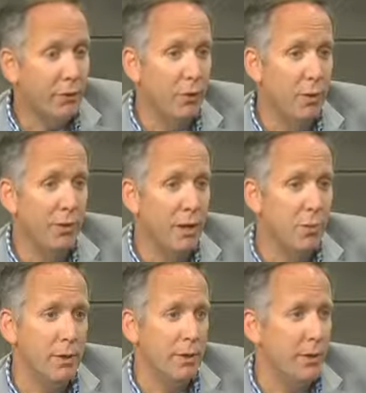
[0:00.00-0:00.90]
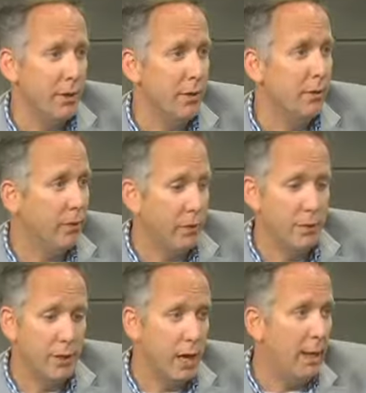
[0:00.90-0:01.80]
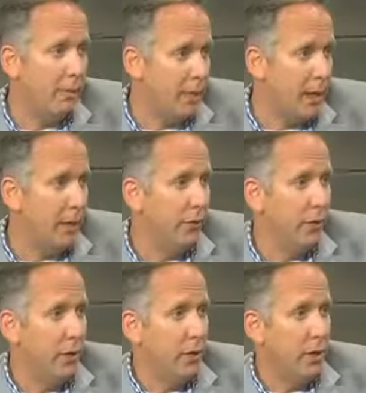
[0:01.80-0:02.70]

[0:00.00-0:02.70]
So what they want you to do is they want you to optimize,